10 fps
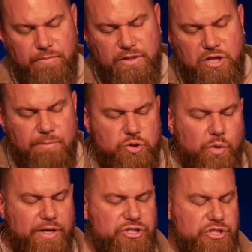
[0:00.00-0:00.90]
Psalm
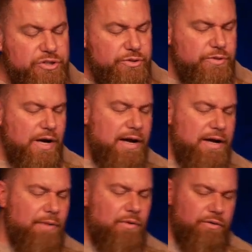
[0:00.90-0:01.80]
22, I,
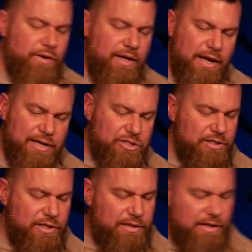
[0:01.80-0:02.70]
I want to read
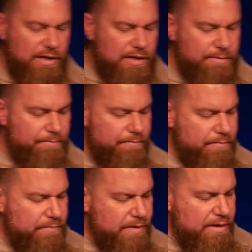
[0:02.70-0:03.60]
actually uh,
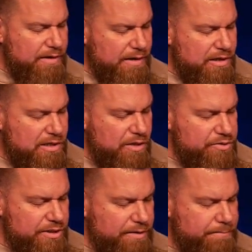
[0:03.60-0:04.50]
in, in
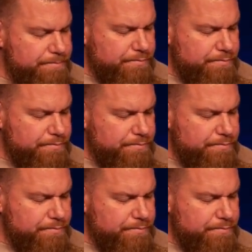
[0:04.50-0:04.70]
closing.